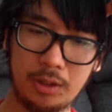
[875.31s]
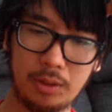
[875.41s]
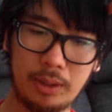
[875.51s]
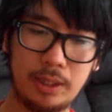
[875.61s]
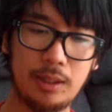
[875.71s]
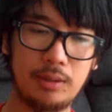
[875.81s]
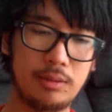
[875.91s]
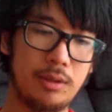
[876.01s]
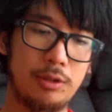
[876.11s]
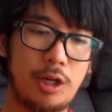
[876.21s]
And
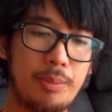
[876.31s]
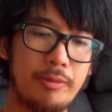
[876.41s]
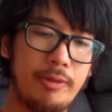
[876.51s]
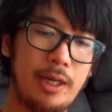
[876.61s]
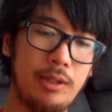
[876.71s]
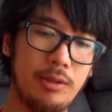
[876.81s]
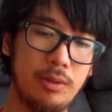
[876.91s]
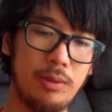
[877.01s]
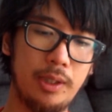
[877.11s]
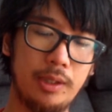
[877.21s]
on top of that,
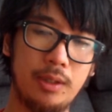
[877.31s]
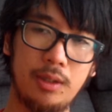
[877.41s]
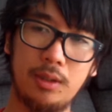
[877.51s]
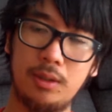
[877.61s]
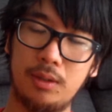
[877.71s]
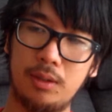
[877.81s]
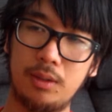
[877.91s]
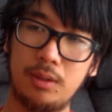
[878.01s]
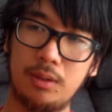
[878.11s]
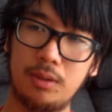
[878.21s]
like
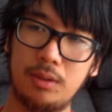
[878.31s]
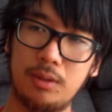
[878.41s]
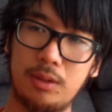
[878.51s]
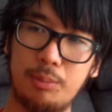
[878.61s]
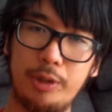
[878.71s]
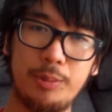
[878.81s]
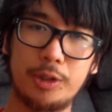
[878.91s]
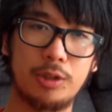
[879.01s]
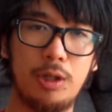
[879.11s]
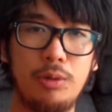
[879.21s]
I'm pretty
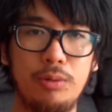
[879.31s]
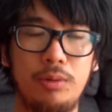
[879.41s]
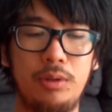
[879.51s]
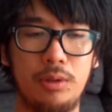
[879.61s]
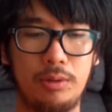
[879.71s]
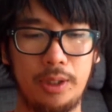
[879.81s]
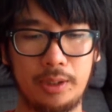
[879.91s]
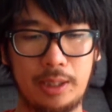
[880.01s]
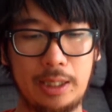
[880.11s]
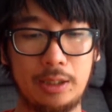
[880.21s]
much alone,
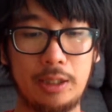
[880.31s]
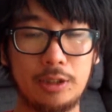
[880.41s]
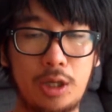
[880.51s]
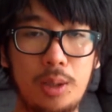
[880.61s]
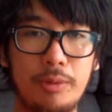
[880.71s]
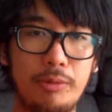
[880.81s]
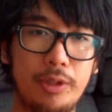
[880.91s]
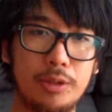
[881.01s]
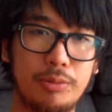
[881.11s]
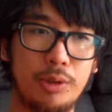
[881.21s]
like at the time of
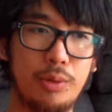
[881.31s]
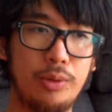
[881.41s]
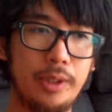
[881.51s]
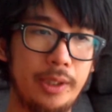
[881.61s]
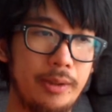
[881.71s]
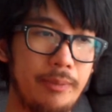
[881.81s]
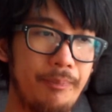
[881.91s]
this recording,